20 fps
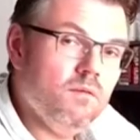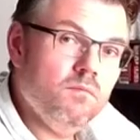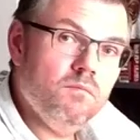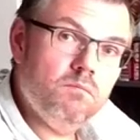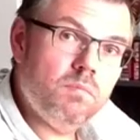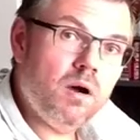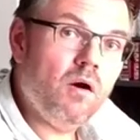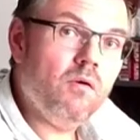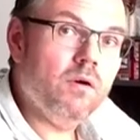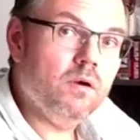
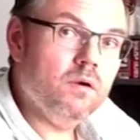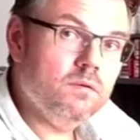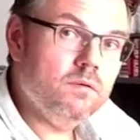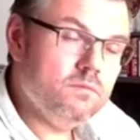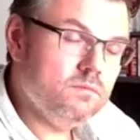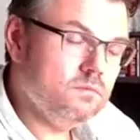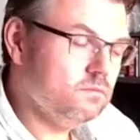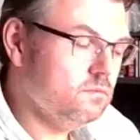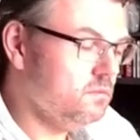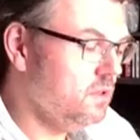power.
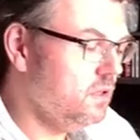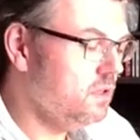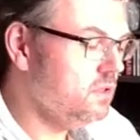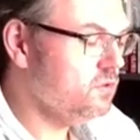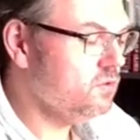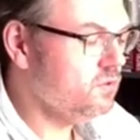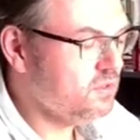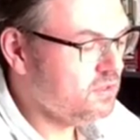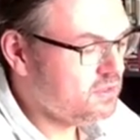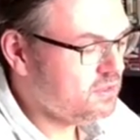
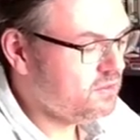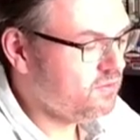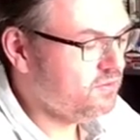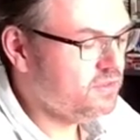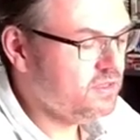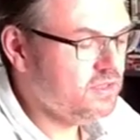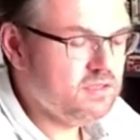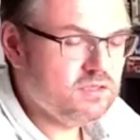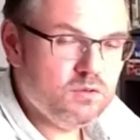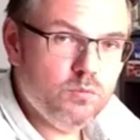So this
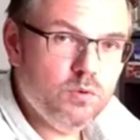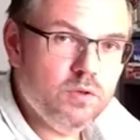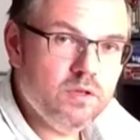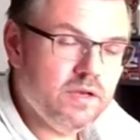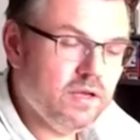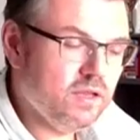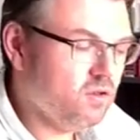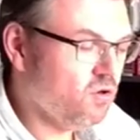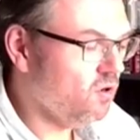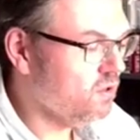transistor will
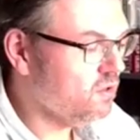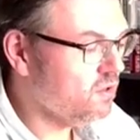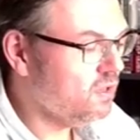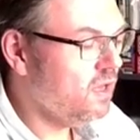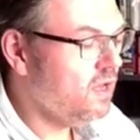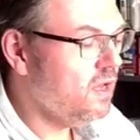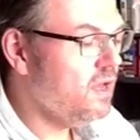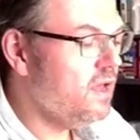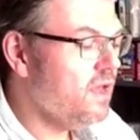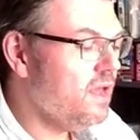get hot.
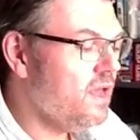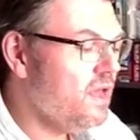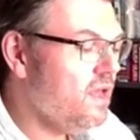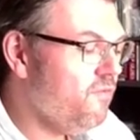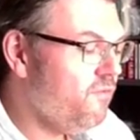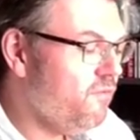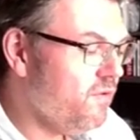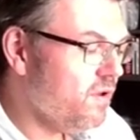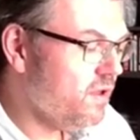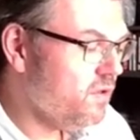
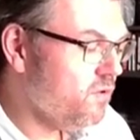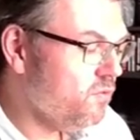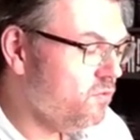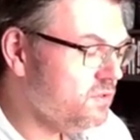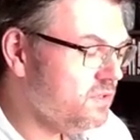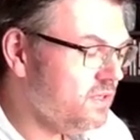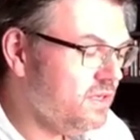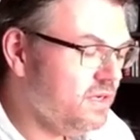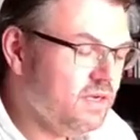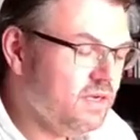If we are using here